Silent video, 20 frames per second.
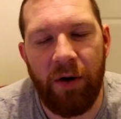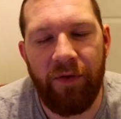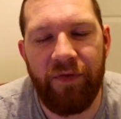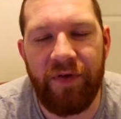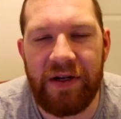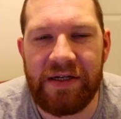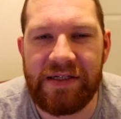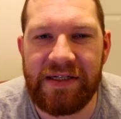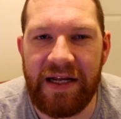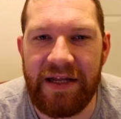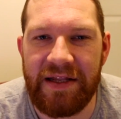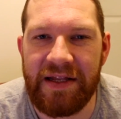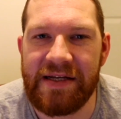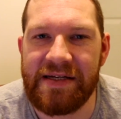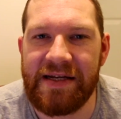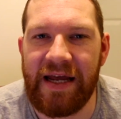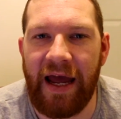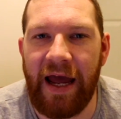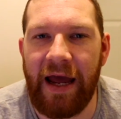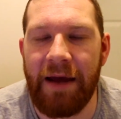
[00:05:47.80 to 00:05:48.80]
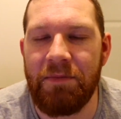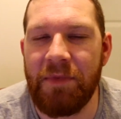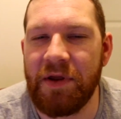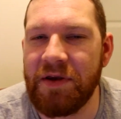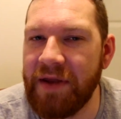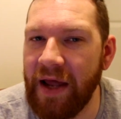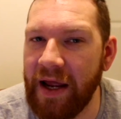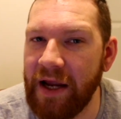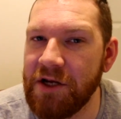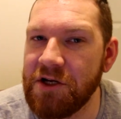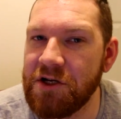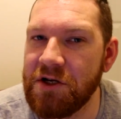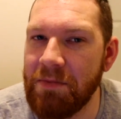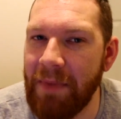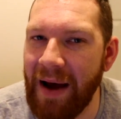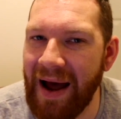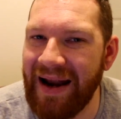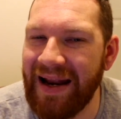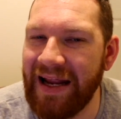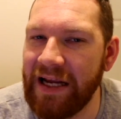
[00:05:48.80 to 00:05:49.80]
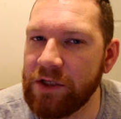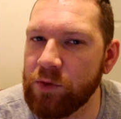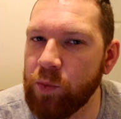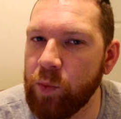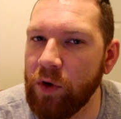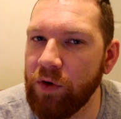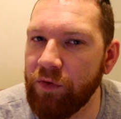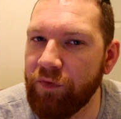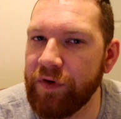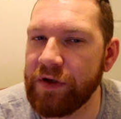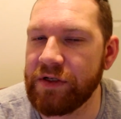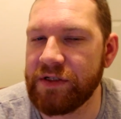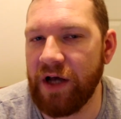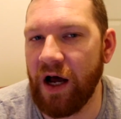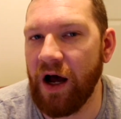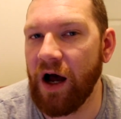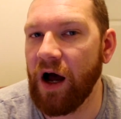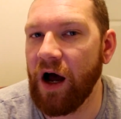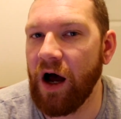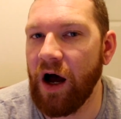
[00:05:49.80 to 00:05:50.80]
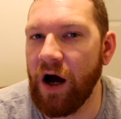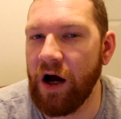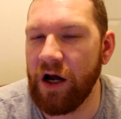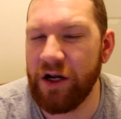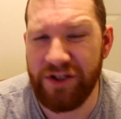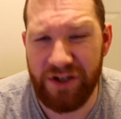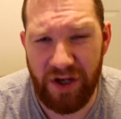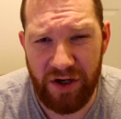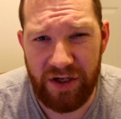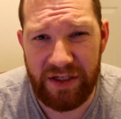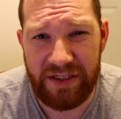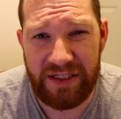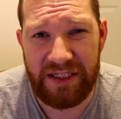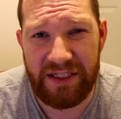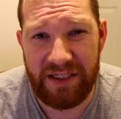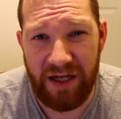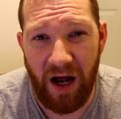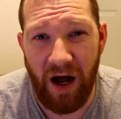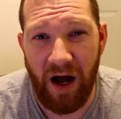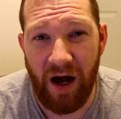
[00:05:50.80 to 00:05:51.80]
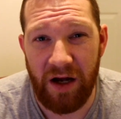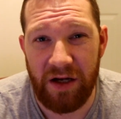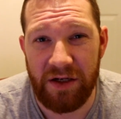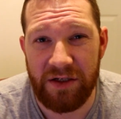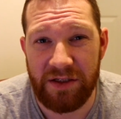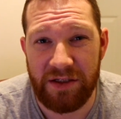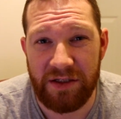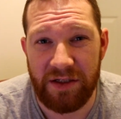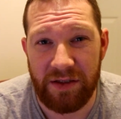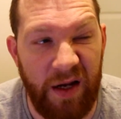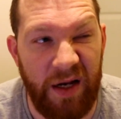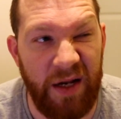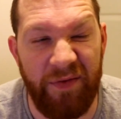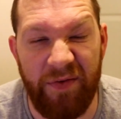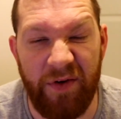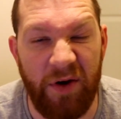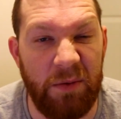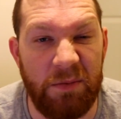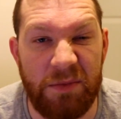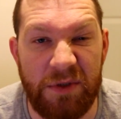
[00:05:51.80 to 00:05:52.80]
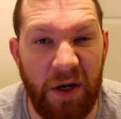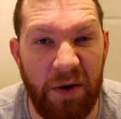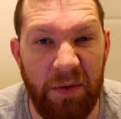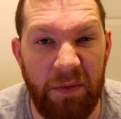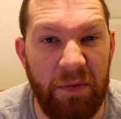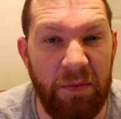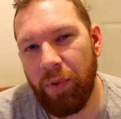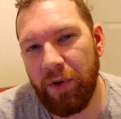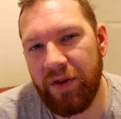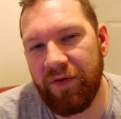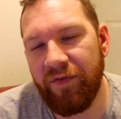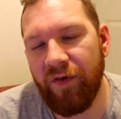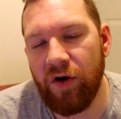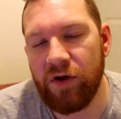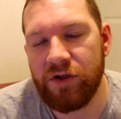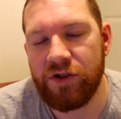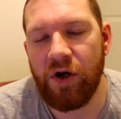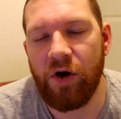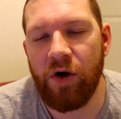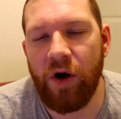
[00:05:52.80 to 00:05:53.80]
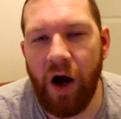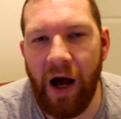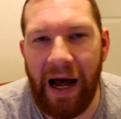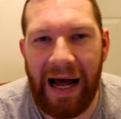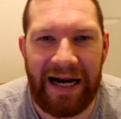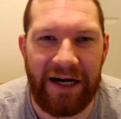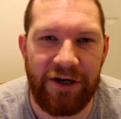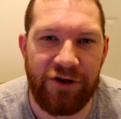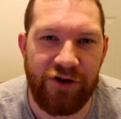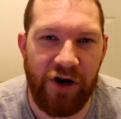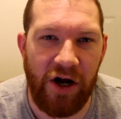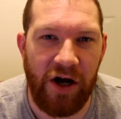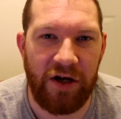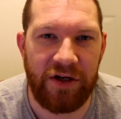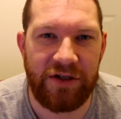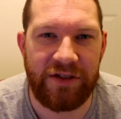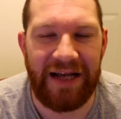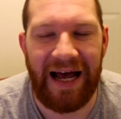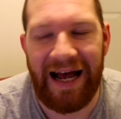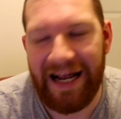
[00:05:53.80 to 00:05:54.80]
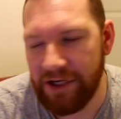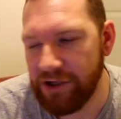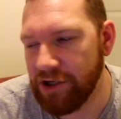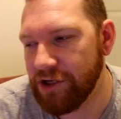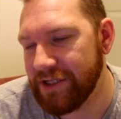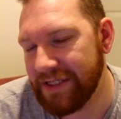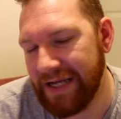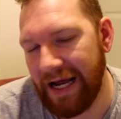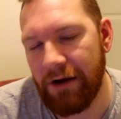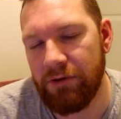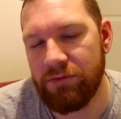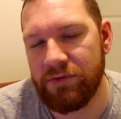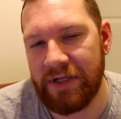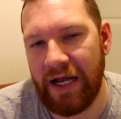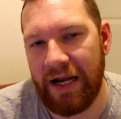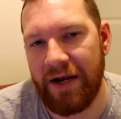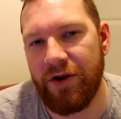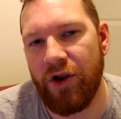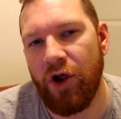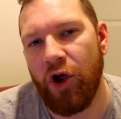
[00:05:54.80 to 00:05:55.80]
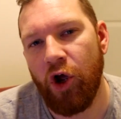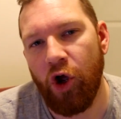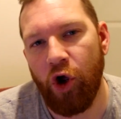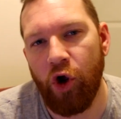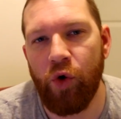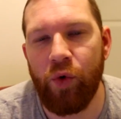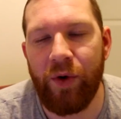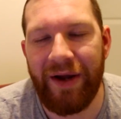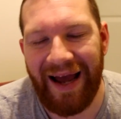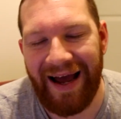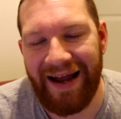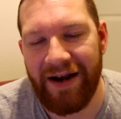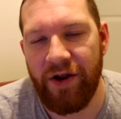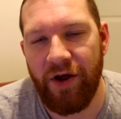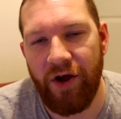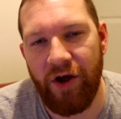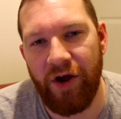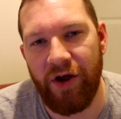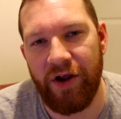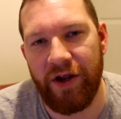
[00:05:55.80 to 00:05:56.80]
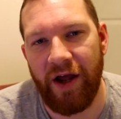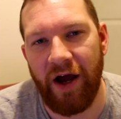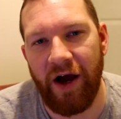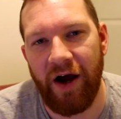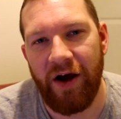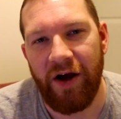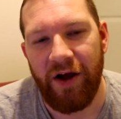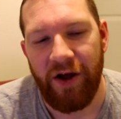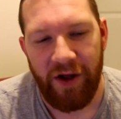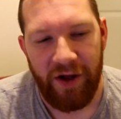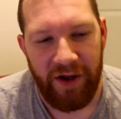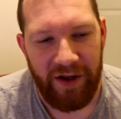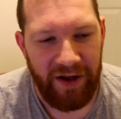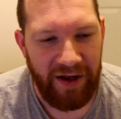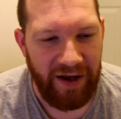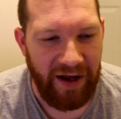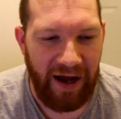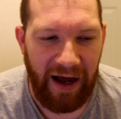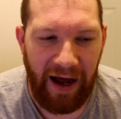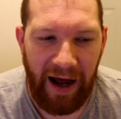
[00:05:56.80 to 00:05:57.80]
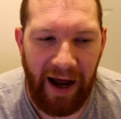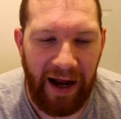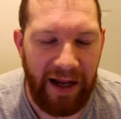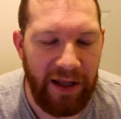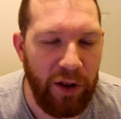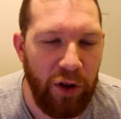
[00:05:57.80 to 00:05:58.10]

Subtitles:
obviously in this game, the danger man is Wilfried Zaha, as long as he starts, and if he comes on. But they've also got Andros Townsend, who can hurt you. I